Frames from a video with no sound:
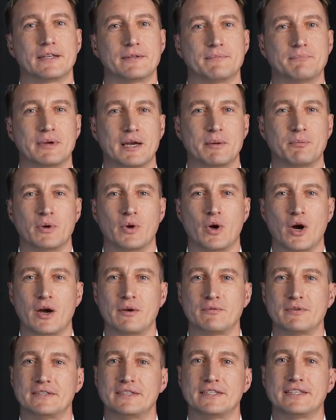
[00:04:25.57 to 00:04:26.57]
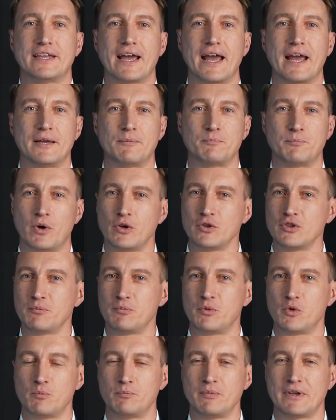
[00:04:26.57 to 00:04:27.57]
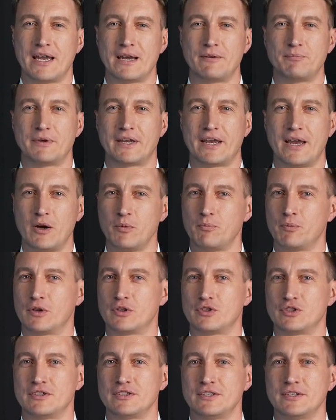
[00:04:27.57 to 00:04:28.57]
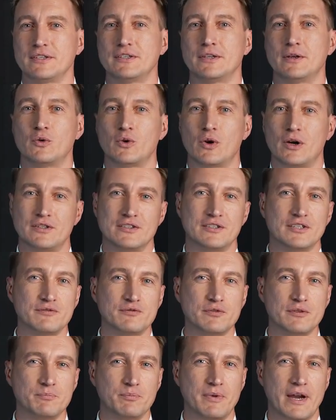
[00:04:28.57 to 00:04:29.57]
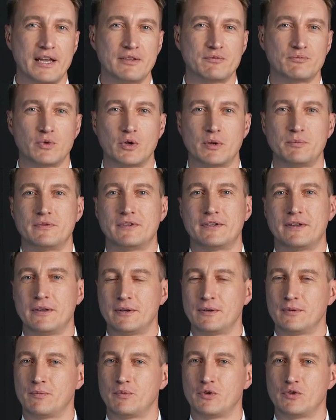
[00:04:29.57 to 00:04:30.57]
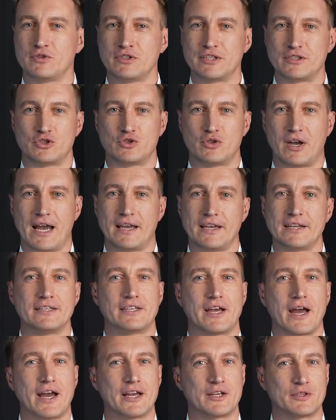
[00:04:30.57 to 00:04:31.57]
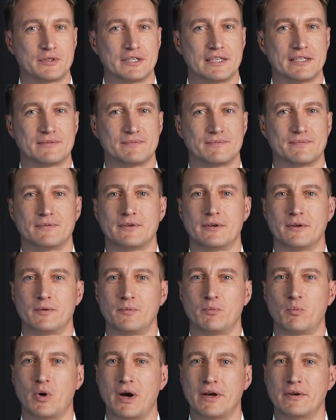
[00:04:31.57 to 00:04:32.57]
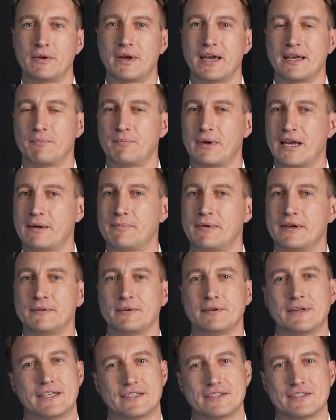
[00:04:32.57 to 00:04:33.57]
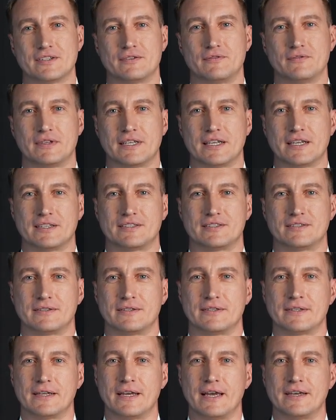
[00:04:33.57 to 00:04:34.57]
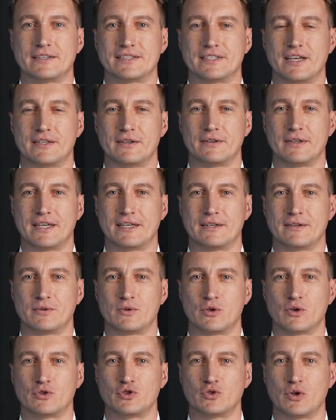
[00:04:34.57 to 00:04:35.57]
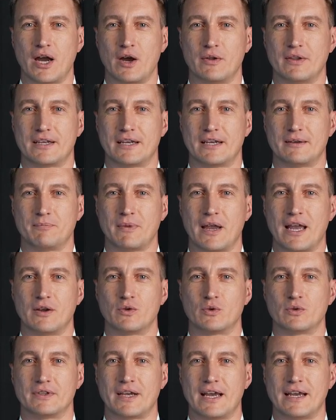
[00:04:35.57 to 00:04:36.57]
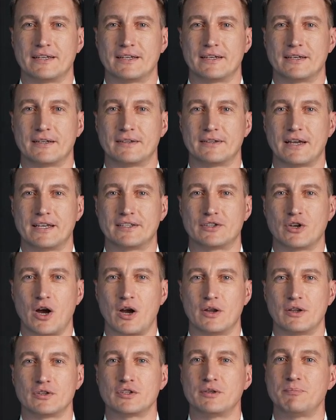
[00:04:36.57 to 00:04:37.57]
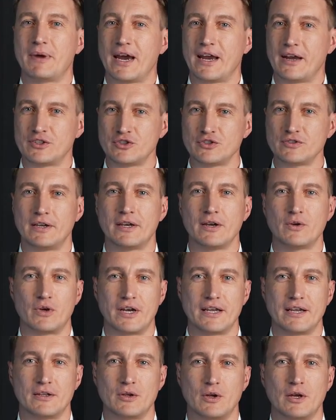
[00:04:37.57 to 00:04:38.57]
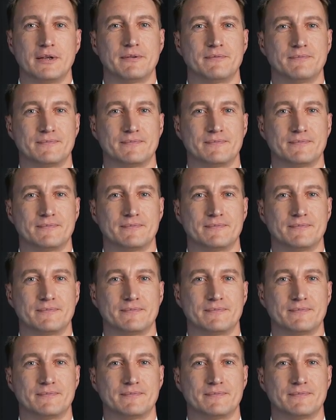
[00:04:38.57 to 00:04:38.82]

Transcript: People often stack multiple BNPL purchases across different platforms, losing track entirely. One late payment leads to fees, and suddenly you're drowning in micro debt that's harder to manage than a credit card.